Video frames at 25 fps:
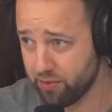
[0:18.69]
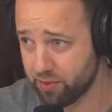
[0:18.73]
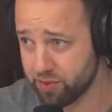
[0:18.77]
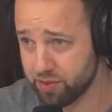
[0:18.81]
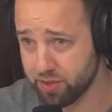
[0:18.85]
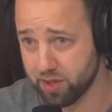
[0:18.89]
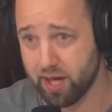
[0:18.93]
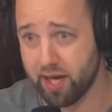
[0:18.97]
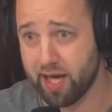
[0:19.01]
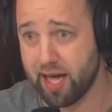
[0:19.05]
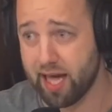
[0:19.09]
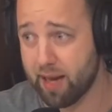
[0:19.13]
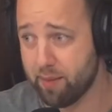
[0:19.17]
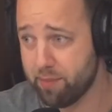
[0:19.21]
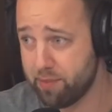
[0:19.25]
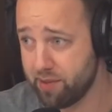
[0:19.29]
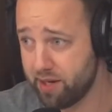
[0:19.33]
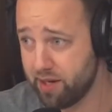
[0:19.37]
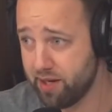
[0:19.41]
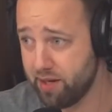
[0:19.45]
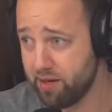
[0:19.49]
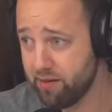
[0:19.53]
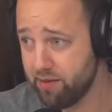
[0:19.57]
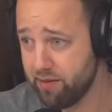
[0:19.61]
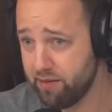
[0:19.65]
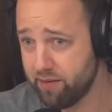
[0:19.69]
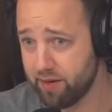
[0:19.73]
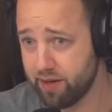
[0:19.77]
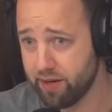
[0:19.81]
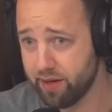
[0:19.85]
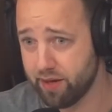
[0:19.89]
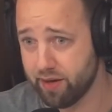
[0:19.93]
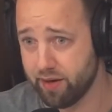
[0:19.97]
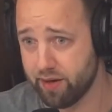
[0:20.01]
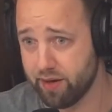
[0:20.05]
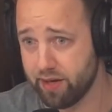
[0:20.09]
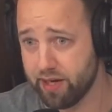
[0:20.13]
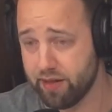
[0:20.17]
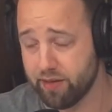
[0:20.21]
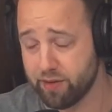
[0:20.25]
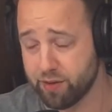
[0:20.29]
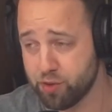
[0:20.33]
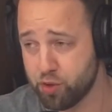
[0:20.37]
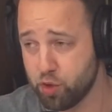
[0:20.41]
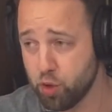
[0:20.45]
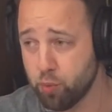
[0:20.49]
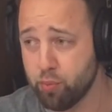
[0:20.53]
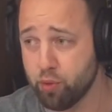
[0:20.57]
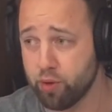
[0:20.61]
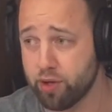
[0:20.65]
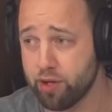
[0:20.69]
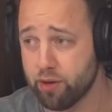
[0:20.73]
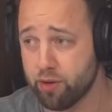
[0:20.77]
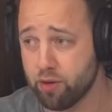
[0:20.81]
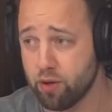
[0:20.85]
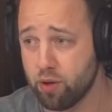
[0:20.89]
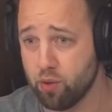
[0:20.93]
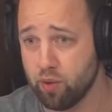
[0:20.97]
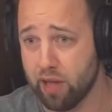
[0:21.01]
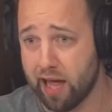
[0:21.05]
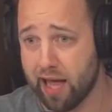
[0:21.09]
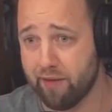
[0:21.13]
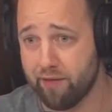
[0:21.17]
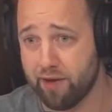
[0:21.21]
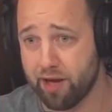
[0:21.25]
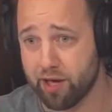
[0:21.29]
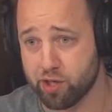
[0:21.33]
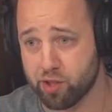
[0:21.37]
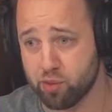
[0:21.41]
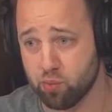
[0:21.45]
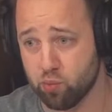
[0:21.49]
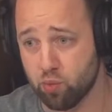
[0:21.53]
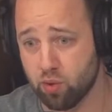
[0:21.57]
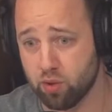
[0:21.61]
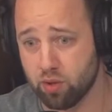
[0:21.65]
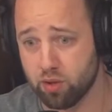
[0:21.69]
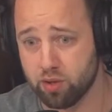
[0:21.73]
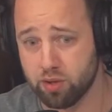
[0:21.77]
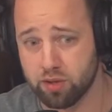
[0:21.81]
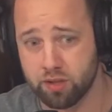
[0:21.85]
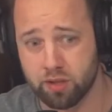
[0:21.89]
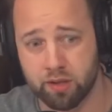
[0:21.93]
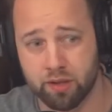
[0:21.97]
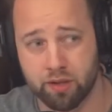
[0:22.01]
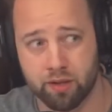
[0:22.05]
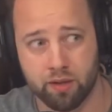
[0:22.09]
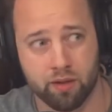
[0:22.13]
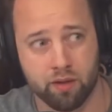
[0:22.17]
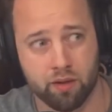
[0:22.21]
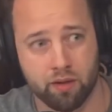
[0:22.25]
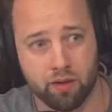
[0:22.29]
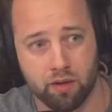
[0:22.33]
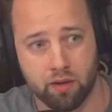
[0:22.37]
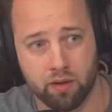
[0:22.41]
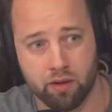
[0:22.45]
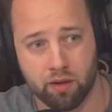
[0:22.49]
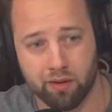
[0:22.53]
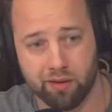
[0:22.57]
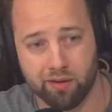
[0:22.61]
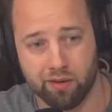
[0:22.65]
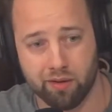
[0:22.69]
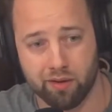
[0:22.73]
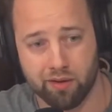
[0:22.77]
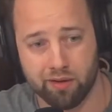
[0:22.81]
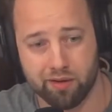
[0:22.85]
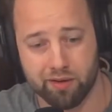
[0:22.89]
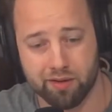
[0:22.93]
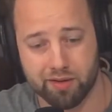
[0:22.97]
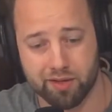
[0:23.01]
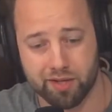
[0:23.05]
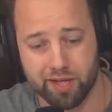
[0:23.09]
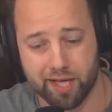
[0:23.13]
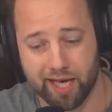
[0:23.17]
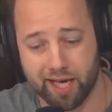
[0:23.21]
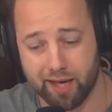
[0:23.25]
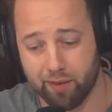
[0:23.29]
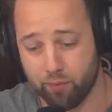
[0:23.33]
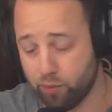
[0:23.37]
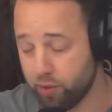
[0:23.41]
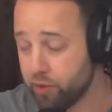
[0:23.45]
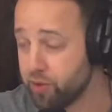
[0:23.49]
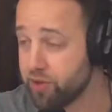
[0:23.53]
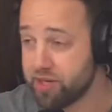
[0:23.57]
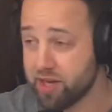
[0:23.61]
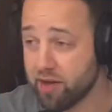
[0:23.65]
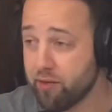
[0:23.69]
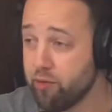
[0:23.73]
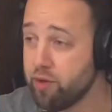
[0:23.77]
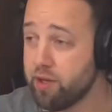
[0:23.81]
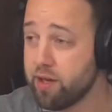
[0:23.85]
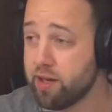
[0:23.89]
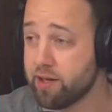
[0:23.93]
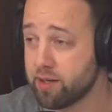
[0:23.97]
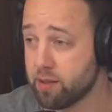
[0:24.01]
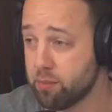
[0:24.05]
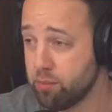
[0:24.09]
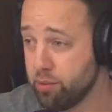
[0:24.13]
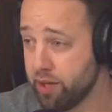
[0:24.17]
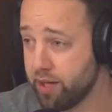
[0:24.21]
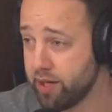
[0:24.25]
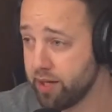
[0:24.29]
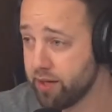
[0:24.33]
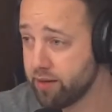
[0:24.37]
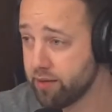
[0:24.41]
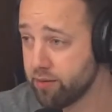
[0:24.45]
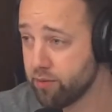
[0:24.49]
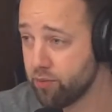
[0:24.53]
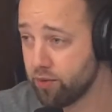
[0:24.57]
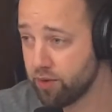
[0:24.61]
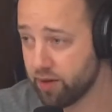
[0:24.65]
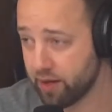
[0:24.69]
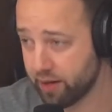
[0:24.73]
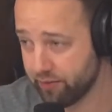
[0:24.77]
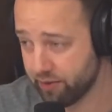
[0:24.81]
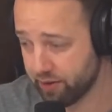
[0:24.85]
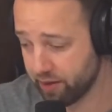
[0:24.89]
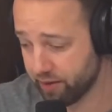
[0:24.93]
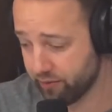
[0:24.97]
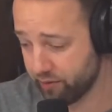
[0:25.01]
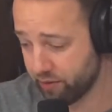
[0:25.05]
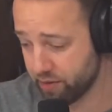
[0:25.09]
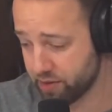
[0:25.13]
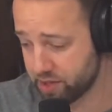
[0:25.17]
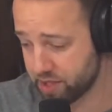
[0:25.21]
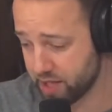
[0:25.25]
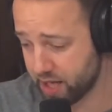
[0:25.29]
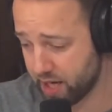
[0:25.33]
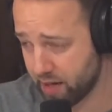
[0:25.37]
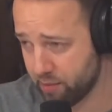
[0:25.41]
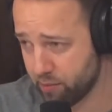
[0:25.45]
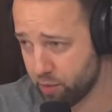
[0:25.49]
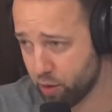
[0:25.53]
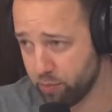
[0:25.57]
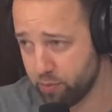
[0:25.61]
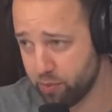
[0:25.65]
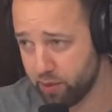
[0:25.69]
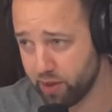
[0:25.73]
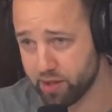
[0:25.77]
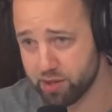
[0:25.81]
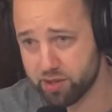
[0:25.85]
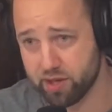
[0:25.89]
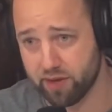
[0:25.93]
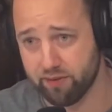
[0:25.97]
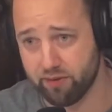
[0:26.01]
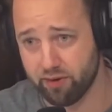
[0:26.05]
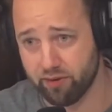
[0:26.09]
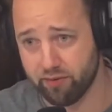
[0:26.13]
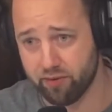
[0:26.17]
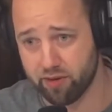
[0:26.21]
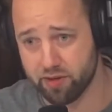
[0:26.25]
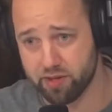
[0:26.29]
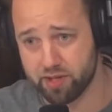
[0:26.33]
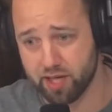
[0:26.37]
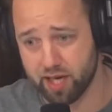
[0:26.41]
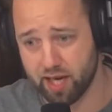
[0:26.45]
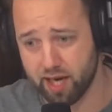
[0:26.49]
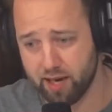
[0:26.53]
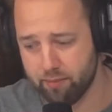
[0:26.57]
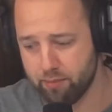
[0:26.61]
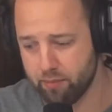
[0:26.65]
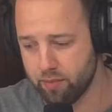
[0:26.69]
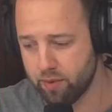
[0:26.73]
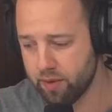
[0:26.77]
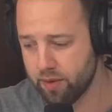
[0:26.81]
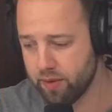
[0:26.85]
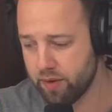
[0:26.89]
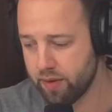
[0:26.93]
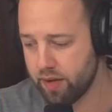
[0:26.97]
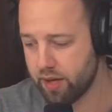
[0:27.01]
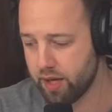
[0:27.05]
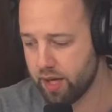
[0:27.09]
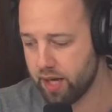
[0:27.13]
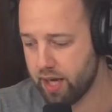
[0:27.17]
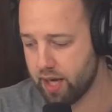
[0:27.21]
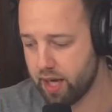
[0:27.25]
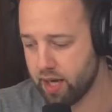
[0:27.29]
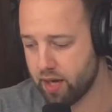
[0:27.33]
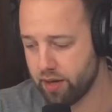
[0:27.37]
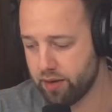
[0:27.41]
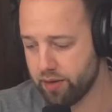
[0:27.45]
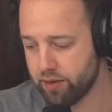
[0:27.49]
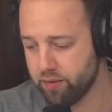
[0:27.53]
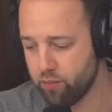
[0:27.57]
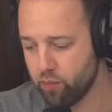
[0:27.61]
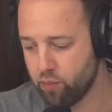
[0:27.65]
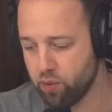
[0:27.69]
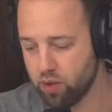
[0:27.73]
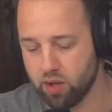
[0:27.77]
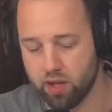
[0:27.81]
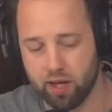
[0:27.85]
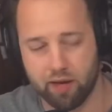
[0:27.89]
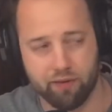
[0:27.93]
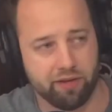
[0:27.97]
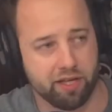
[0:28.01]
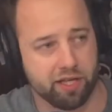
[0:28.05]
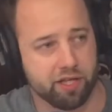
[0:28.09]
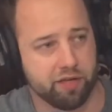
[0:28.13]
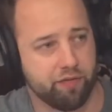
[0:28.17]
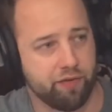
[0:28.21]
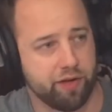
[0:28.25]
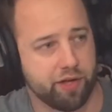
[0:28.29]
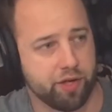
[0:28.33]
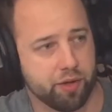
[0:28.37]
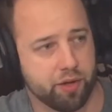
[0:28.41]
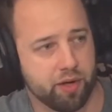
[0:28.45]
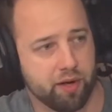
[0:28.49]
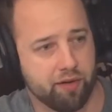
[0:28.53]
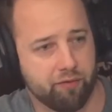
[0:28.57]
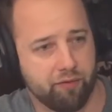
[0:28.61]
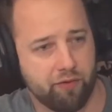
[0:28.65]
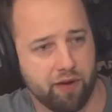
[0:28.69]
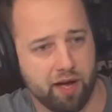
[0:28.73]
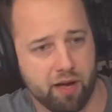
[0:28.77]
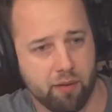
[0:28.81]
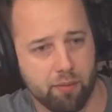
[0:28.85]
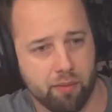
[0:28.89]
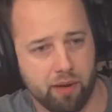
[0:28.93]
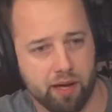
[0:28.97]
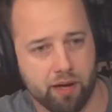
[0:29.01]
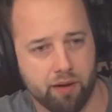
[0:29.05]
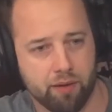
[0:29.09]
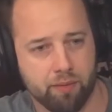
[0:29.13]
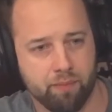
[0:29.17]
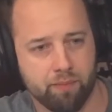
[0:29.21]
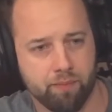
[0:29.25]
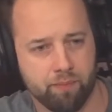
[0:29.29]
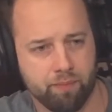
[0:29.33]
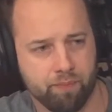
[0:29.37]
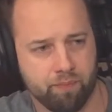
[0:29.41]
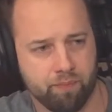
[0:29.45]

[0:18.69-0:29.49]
There's a lot happening in the superhero live-action world, and we're definitely not complaining. We're having a fun time. Hope you guys are having a fun time, and would love to get you featured on fan mail.